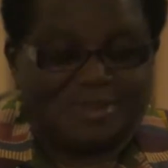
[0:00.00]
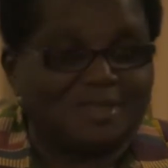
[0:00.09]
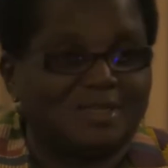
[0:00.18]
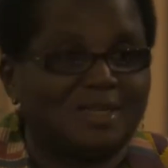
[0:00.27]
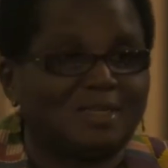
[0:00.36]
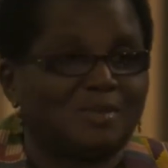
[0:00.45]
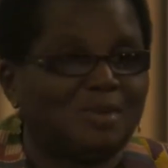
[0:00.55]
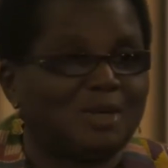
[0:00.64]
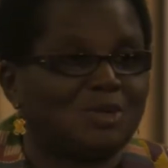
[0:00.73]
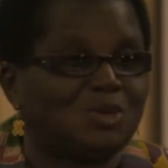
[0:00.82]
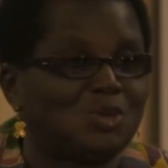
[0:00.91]

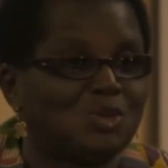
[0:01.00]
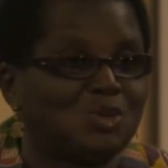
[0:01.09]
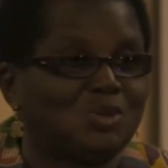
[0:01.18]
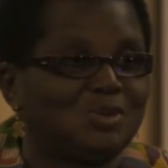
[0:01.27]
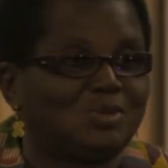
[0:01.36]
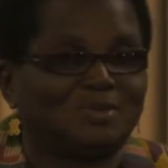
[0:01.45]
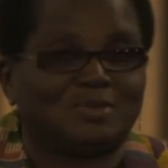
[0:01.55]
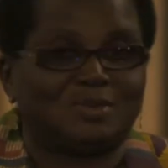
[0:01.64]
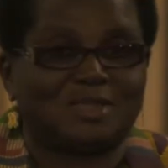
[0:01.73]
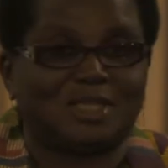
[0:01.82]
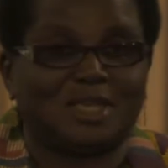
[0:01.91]
gentleman who
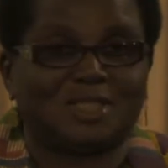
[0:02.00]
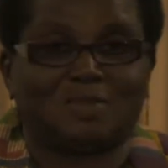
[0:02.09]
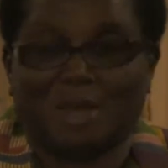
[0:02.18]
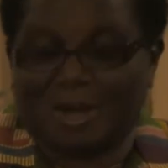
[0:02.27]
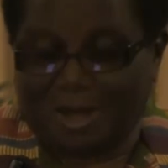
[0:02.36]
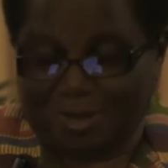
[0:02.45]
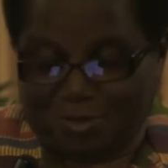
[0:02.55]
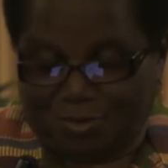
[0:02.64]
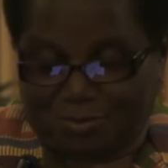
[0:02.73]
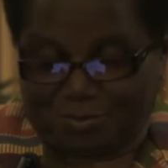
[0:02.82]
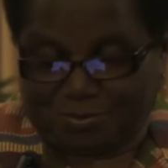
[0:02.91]
shares my life